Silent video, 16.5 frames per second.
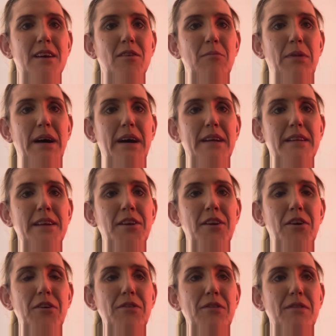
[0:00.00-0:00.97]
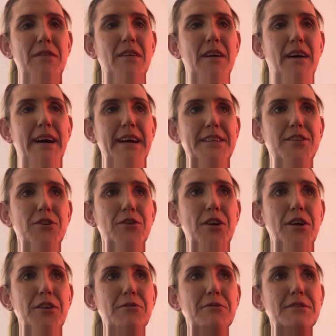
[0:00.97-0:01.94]
But you know, I do
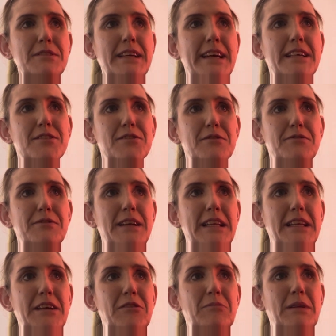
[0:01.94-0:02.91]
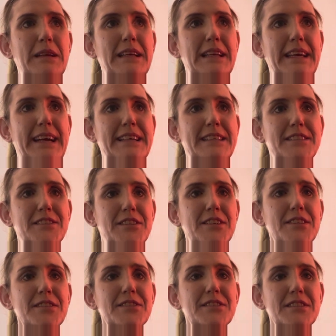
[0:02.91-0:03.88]
go through days of feeling completely
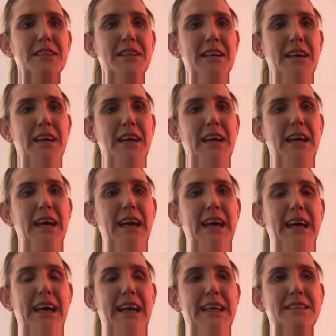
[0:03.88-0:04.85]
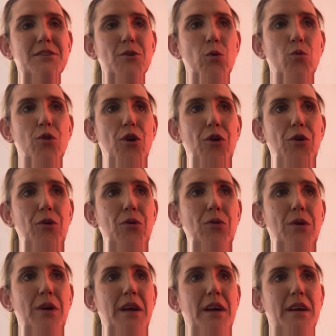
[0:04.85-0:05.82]
anxious, and although
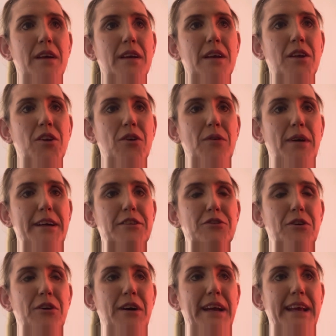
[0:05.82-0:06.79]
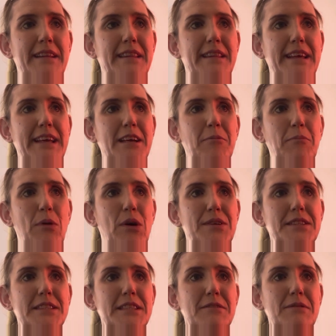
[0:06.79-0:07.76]
you know, I try and think
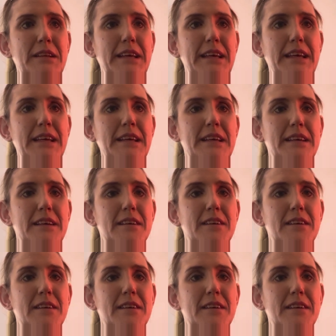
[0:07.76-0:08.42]
positively.